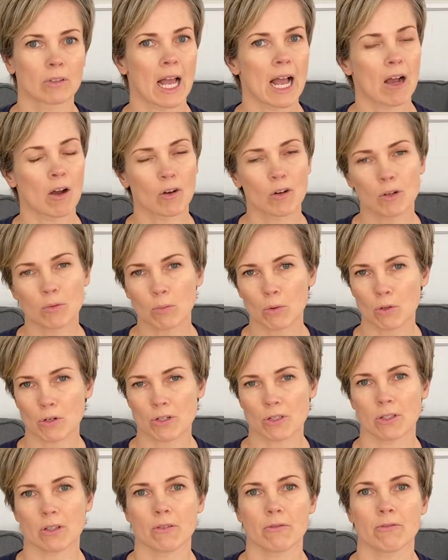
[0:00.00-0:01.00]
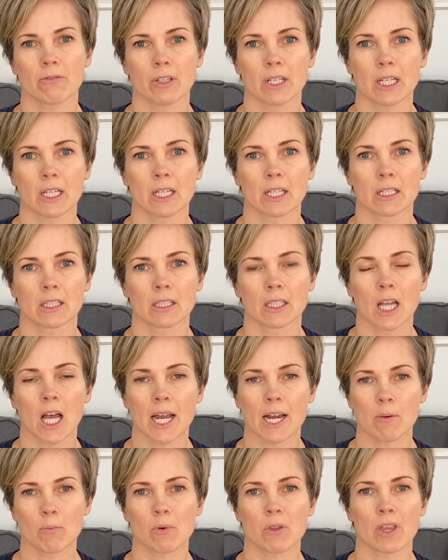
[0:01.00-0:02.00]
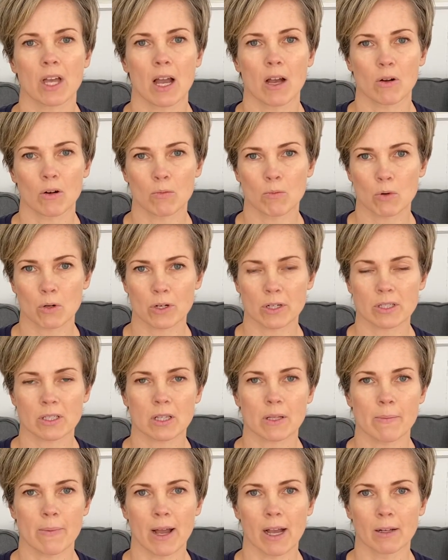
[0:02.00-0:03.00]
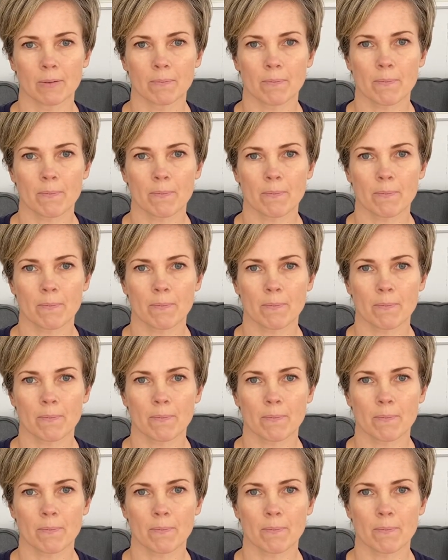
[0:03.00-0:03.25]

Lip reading: outer borders of the feet line up with the outer borders of the mat.